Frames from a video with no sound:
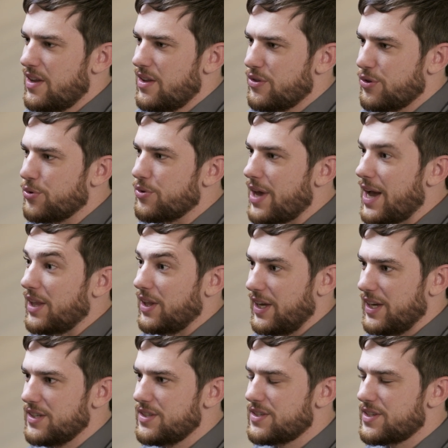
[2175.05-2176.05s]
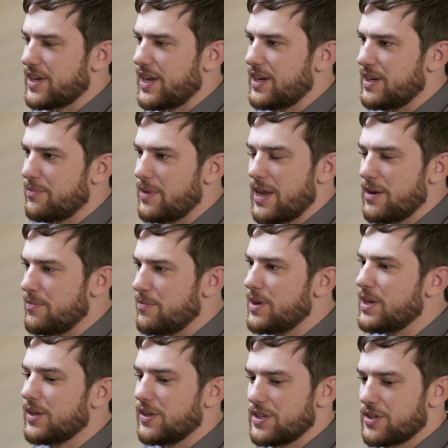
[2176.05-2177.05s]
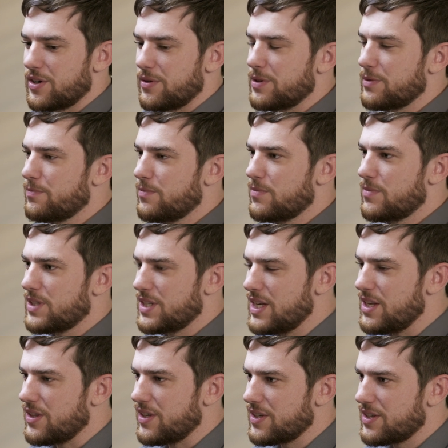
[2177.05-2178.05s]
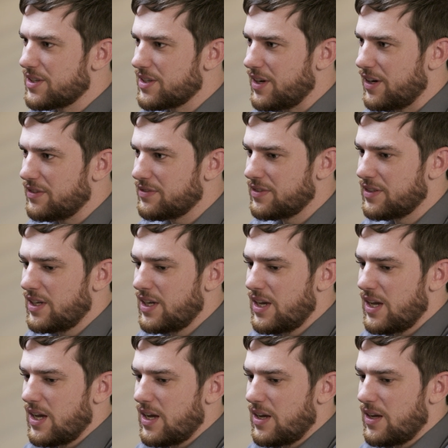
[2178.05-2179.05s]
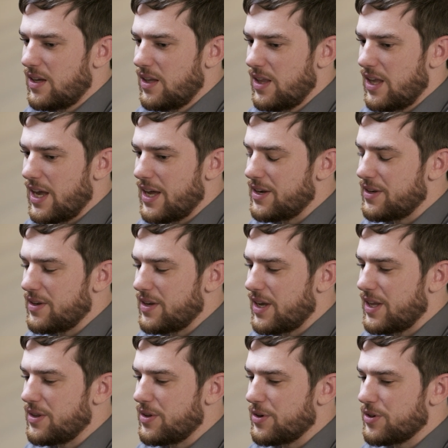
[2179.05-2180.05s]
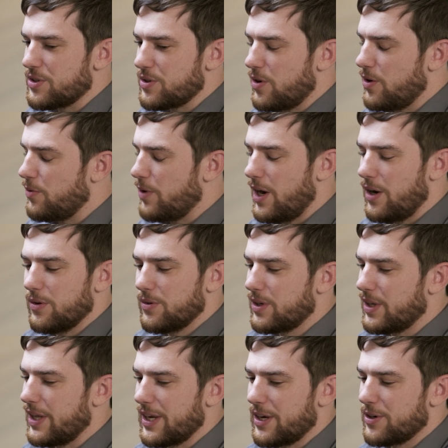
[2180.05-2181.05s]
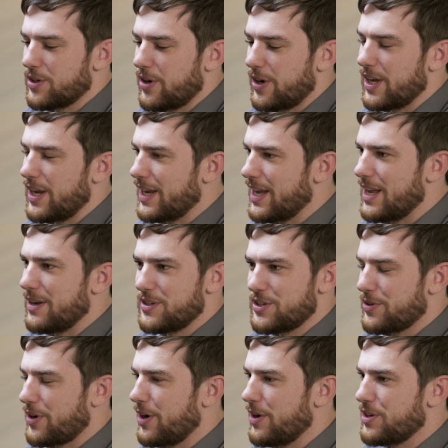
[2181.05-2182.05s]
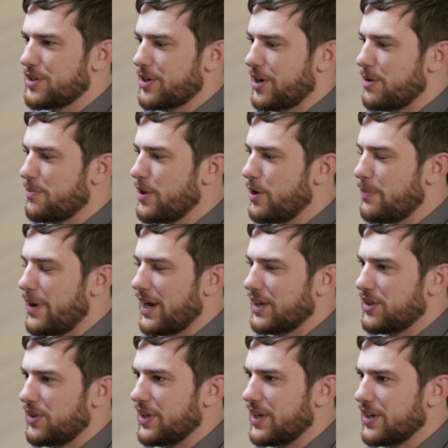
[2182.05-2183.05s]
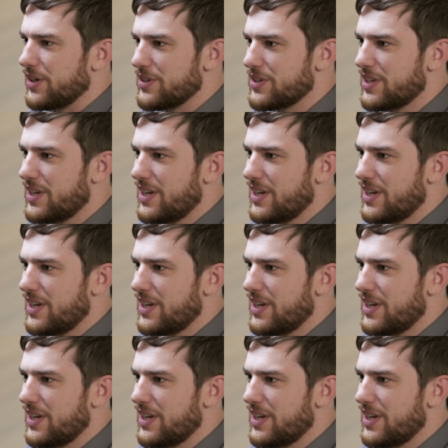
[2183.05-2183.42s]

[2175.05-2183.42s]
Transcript: through that lens and immediately start seeing this stuff. Yeah. And there's, oh wow, like you're talking again, starting to peel back the layers.